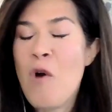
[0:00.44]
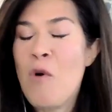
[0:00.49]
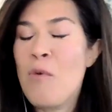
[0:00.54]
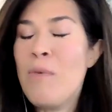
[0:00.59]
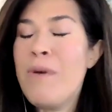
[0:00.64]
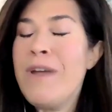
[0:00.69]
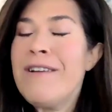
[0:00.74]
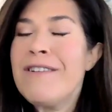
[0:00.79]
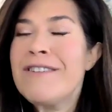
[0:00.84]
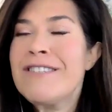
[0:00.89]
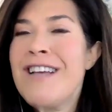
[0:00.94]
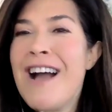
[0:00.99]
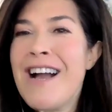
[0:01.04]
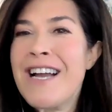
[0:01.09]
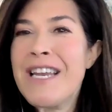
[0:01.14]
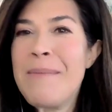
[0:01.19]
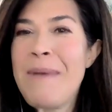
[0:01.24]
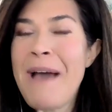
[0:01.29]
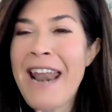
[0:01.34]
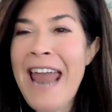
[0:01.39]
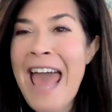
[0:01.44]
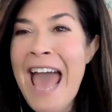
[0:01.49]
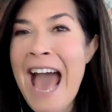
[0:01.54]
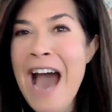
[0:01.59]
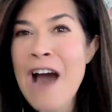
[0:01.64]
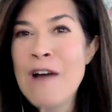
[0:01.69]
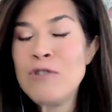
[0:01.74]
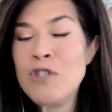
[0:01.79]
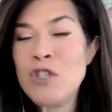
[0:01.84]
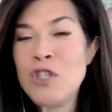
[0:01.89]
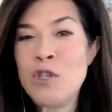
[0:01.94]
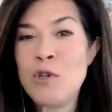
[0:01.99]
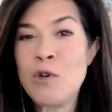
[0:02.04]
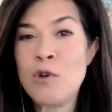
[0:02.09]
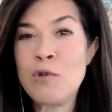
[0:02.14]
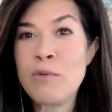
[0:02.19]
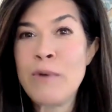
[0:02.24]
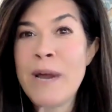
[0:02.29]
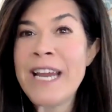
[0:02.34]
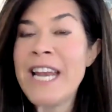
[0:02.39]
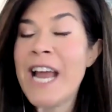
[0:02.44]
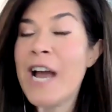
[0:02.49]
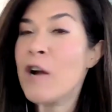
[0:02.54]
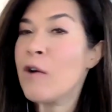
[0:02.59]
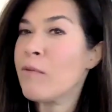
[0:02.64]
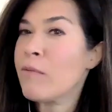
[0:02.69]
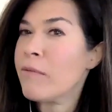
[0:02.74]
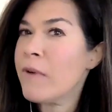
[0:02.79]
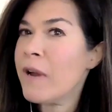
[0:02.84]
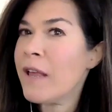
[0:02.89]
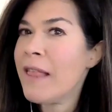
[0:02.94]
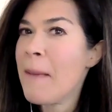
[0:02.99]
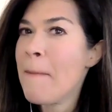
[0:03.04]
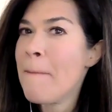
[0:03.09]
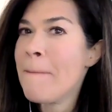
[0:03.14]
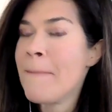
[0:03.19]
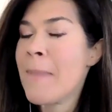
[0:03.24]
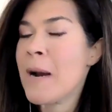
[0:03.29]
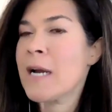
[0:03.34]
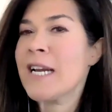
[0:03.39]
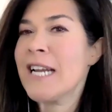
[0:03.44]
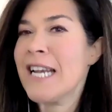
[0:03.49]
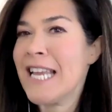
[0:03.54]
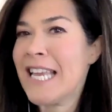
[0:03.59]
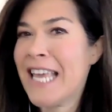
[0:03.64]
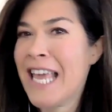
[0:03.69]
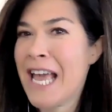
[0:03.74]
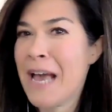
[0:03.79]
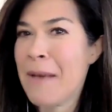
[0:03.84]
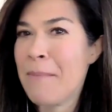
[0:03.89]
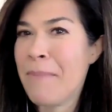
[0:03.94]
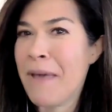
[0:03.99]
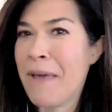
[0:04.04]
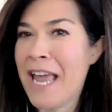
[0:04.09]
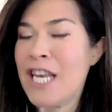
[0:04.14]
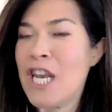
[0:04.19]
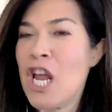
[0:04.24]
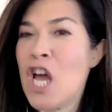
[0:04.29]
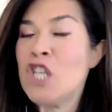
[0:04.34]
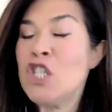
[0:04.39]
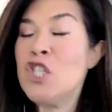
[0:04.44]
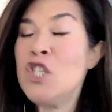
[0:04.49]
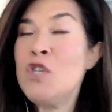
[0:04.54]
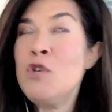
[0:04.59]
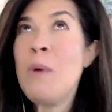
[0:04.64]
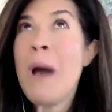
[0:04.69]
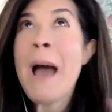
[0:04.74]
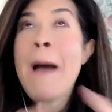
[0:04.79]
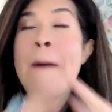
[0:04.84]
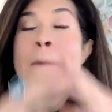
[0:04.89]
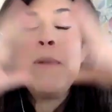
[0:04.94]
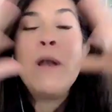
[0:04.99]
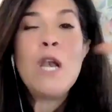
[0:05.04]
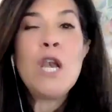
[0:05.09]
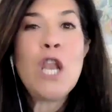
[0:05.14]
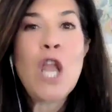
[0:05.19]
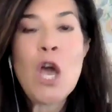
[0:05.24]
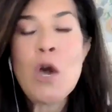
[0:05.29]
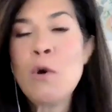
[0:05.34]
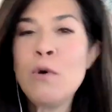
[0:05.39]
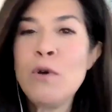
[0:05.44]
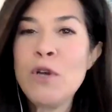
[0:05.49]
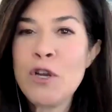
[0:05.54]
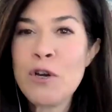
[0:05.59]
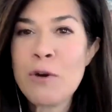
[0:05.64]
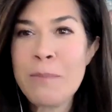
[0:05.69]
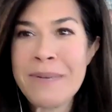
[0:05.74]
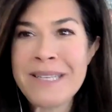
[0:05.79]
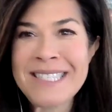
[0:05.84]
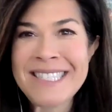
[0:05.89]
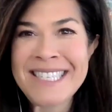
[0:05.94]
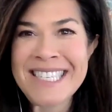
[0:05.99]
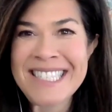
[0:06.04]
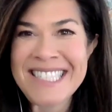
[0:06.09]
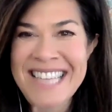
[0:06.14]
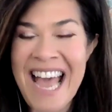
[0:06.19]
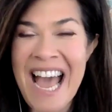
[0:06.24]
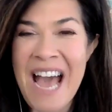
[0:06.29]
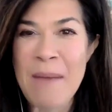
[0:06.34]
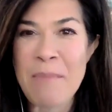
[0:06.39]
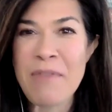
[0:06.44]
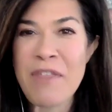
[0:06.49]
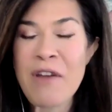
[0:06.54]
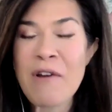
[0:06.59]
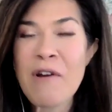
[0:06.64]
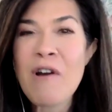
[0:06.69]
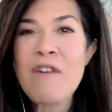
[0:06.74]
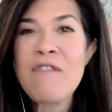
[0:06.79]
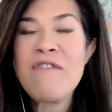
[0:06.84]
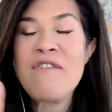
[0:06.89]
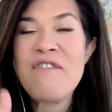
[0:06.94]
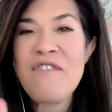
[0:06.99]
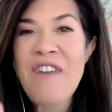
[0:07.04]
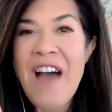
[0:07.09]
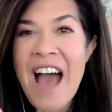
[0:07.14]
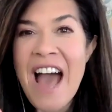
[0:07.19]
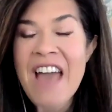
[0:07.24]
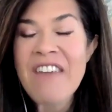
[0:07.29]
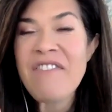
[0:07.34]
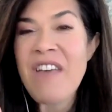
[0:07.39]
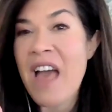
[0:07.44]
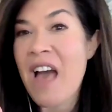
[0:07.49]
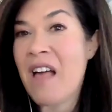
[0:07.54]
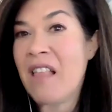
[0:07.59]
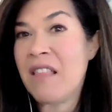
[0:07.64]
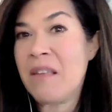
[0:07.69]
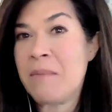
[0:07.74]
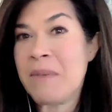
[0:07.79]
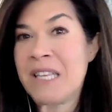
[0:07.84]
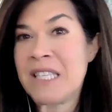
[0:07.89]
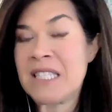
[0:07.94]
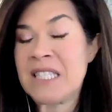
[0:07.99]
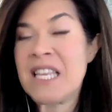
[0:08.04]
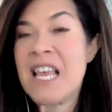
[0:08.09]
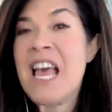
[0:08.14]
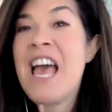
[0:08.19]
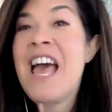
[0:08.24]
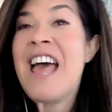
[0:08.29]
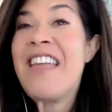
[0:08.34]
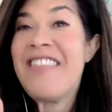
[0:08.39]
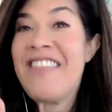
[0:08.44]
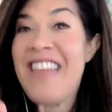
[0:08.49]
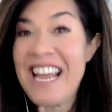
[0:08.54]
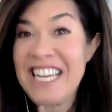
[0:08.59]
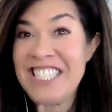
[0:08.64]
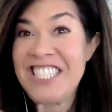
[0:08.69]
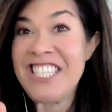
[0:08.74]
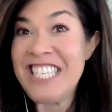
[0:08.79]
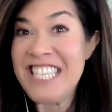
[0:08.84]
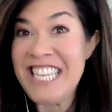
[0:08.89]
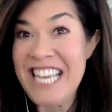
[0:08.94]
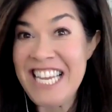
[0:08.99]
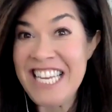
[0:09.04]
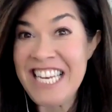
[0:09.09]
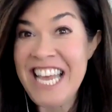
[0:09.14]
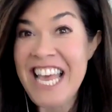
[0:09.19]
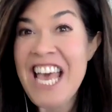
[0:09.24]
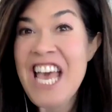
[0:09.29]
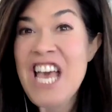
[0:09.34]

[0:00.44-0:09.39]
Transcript: We are talking about how to create a guerrilla marketing campaign to blow your business up. There are 5 elements that you need